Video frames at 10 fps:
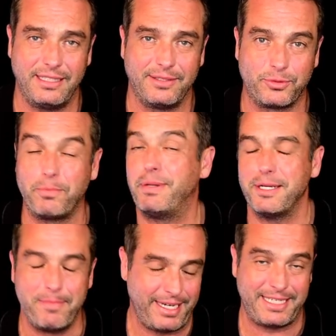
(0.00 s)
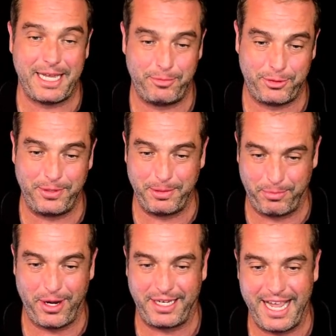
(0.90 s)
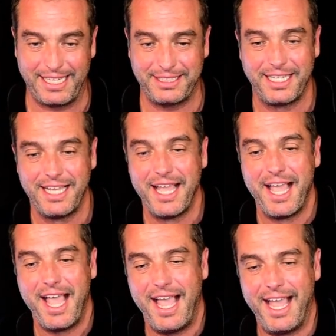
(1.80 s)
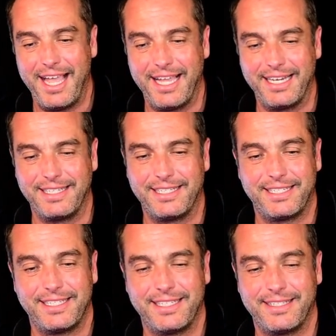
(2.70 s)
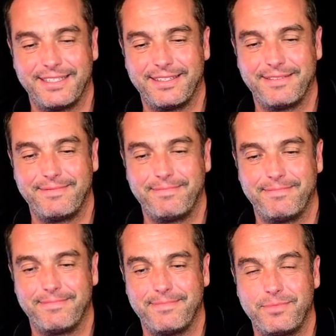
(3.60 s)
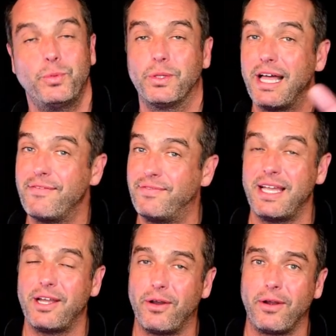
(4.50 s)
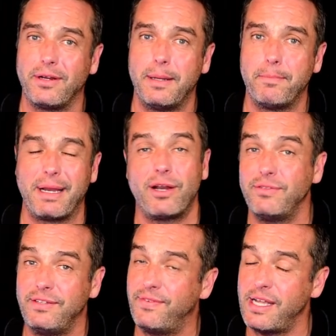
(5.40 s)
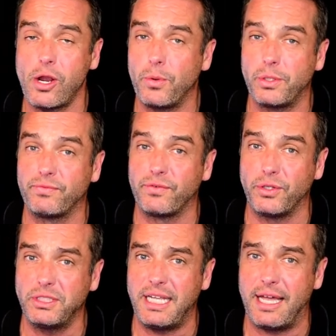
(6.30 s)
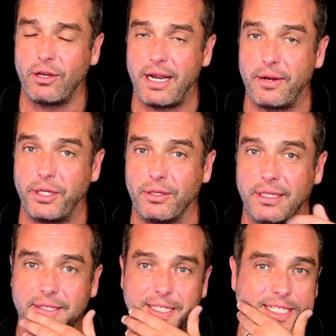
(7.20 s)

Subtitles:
It was repeated many times during the broadcast. And you will have VAR. But I don't think VAR would have reversed that on Areola.